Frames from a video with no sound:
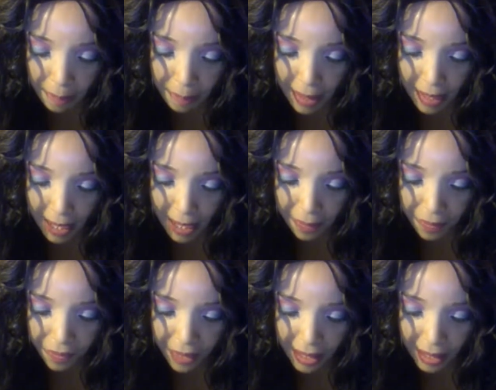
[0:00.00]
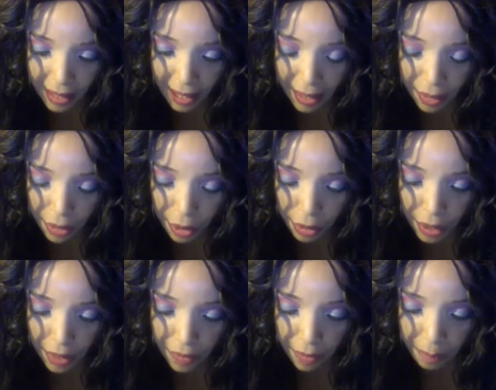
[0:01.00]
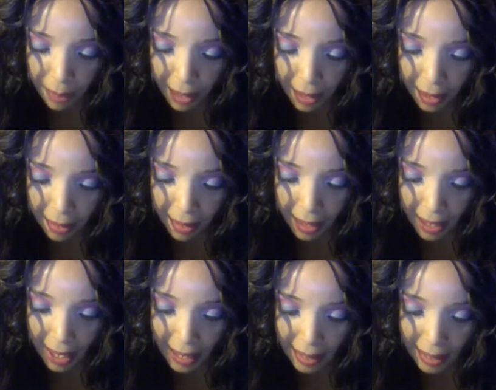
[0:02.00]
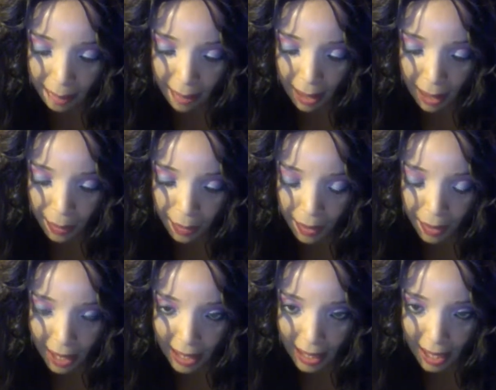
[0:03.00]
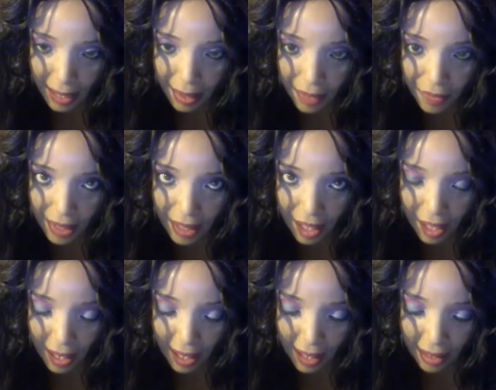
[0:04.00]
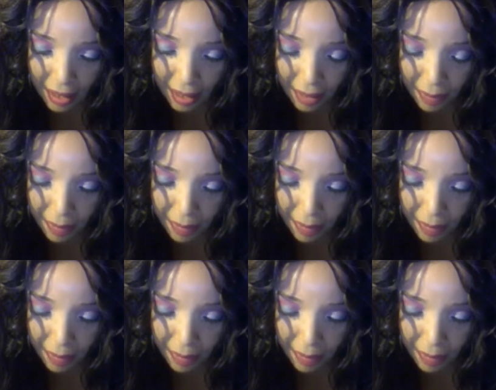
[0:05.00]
but had feet like those of a bear, and a mouth like that of a lion.